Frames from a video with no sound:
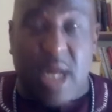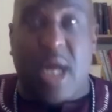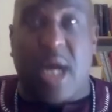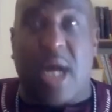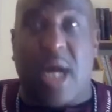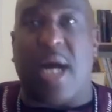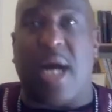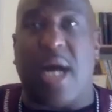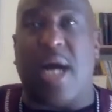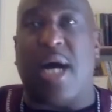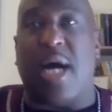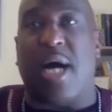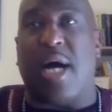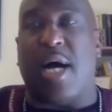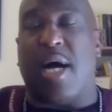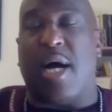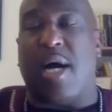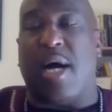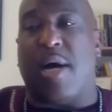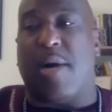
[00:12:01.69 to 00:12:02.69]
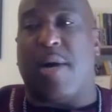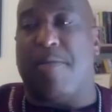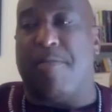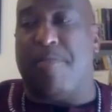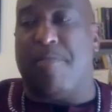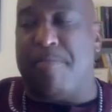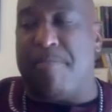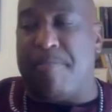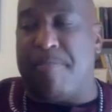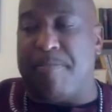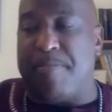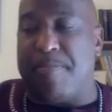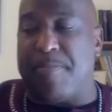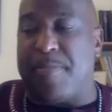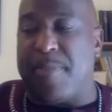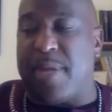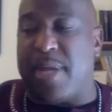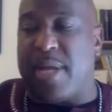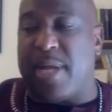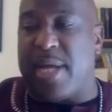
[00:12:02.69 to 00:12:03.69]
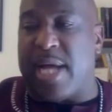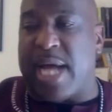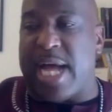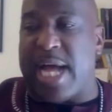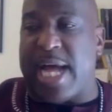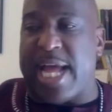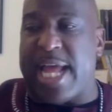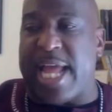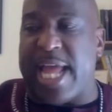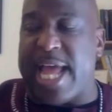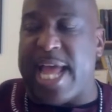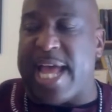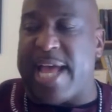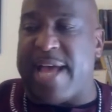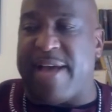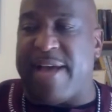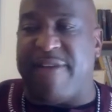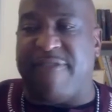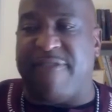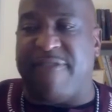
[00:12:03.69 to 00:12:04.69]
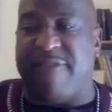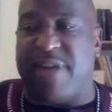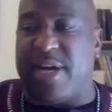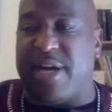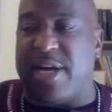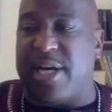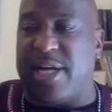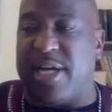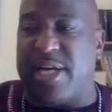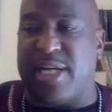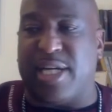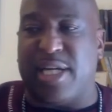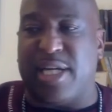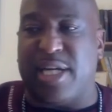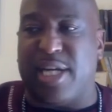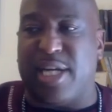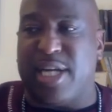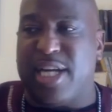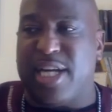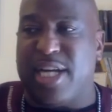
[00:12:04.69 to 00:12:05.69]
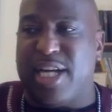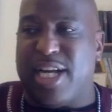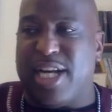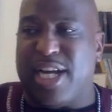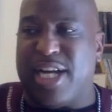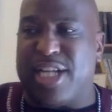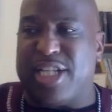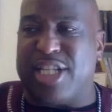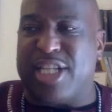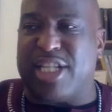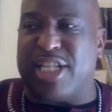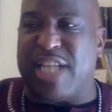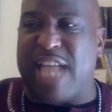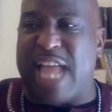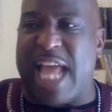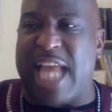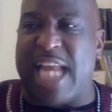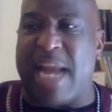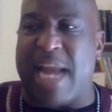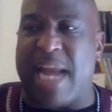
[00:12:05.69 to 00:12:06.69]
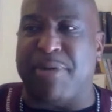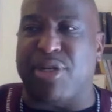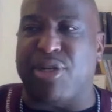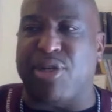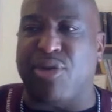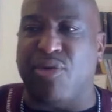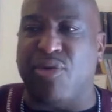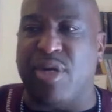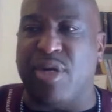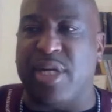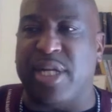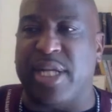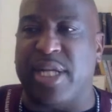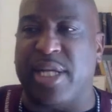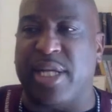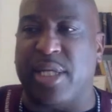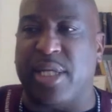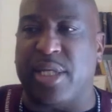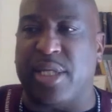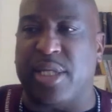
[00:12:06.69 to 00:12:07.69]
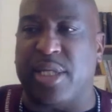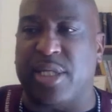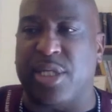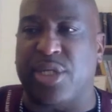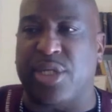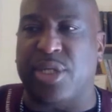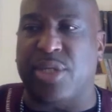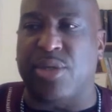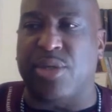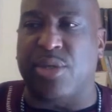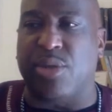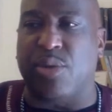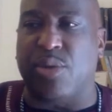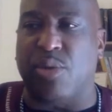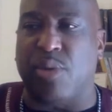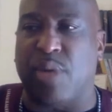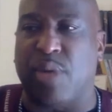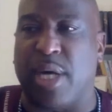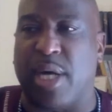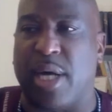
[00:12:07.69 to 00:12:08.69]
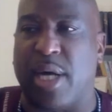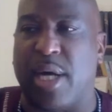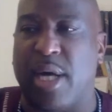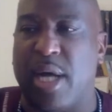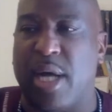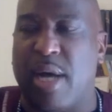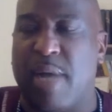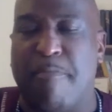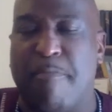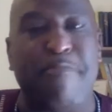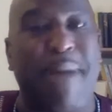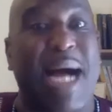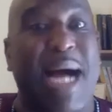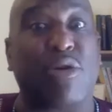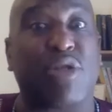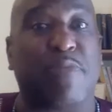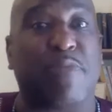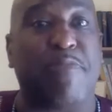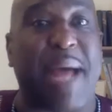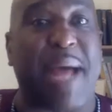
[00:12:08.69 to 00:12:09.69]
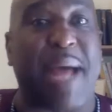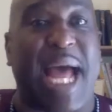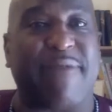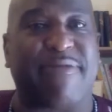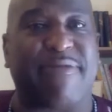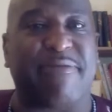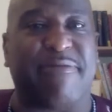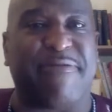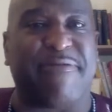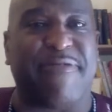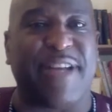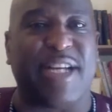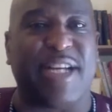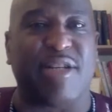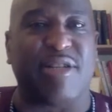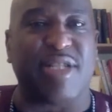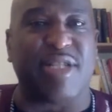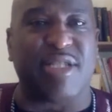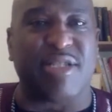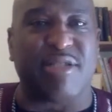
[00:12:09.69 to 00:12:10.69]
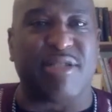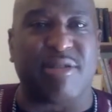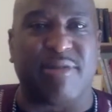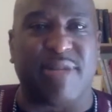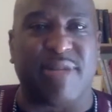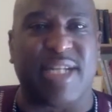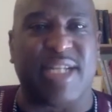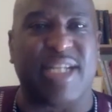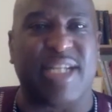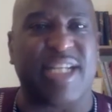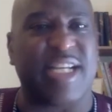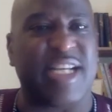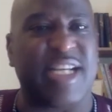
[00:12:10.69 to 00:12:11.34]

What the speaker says: I have just had opportunities just to bounce back from failure and